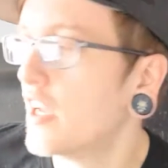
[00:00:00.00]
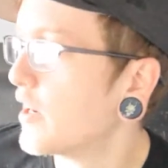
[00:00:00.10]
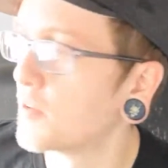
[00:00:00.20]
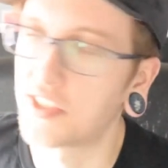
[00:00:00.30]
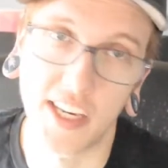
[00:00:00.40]

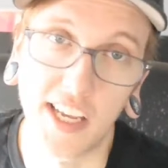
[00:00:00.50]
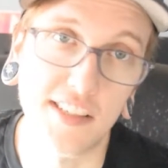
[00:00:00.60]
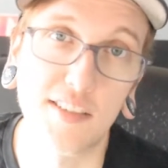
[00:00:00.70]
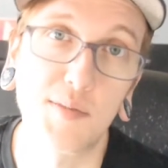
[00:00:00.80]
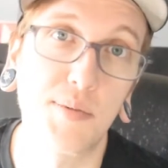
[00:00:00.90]
which I guess
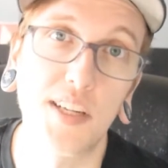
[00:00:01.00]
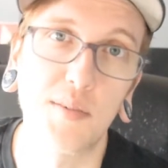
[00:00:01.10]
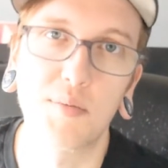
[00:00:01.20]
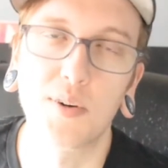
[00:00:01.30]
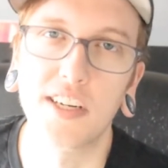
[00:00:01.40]
is pretty
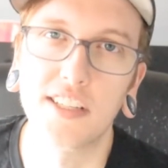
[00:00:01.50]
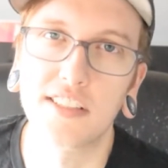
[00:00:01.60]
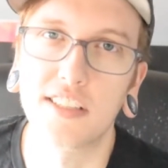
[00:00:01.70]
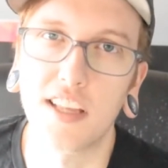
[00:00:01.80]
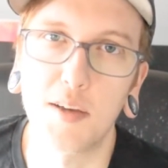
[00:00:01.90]
important
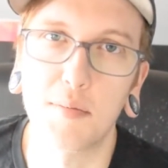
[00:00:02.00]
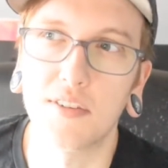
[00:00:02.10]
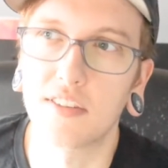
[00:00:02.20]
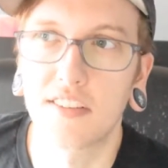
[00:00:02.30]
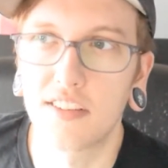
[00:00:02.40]
to
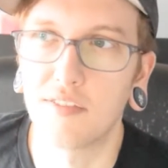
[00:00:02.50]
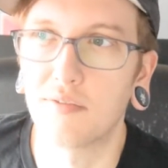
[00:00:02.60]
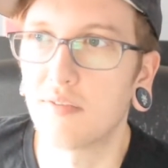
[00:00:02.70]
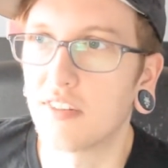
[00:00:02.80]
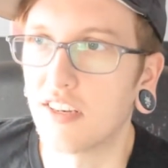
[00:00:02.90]
label if
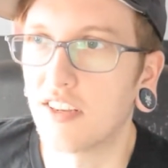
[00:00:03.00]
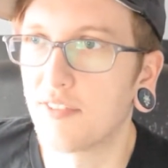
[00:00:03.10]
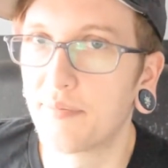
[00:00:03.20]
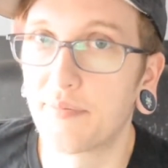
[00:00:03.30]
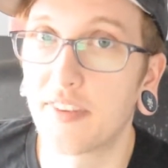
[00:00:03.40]

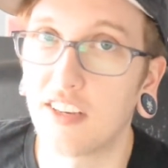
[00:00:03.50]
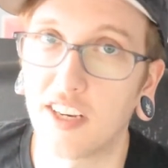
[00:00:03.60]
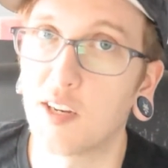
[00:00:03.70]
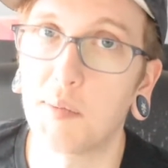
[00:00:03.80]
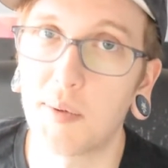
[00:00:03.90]
you're going
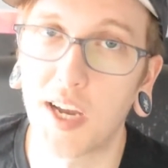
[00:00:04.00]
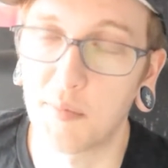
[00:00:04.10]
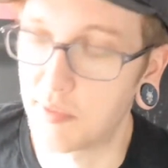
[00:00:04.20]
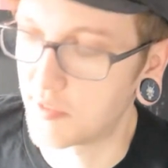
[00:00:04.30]
to be buying movies